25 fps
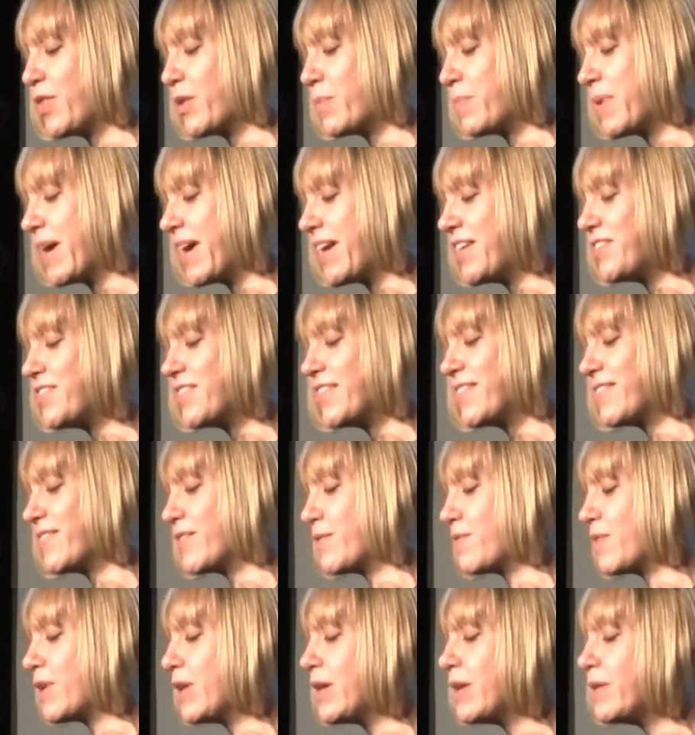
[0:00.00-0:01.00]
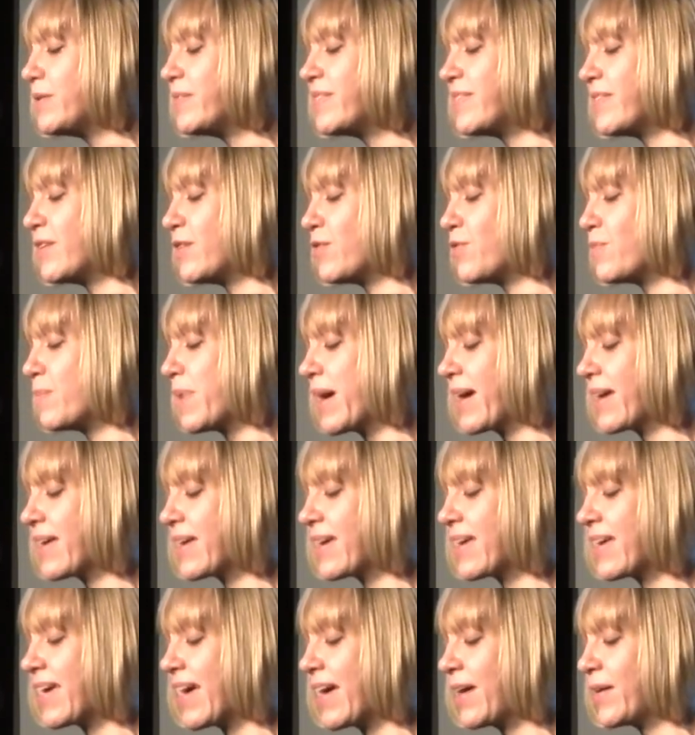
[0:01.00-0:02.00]
the pages of elusive bank
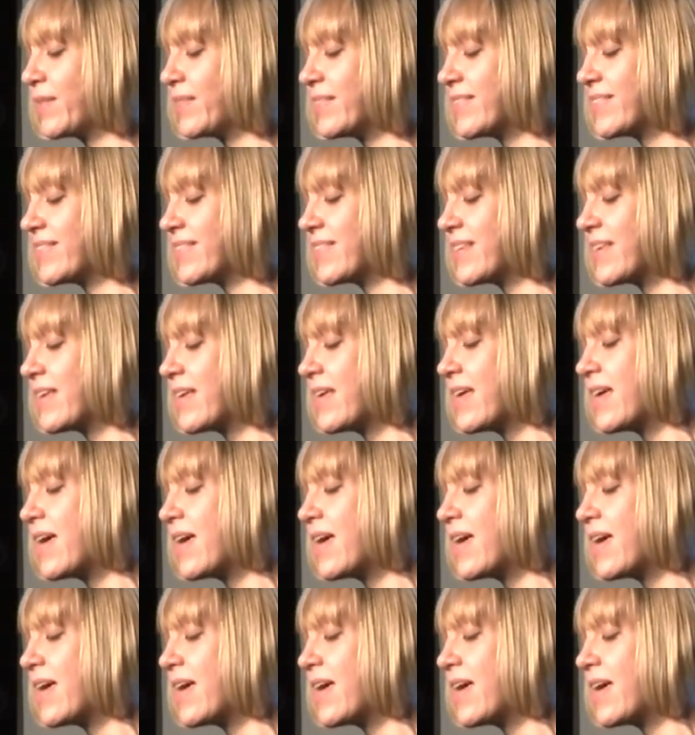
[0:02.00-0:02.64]
accounts,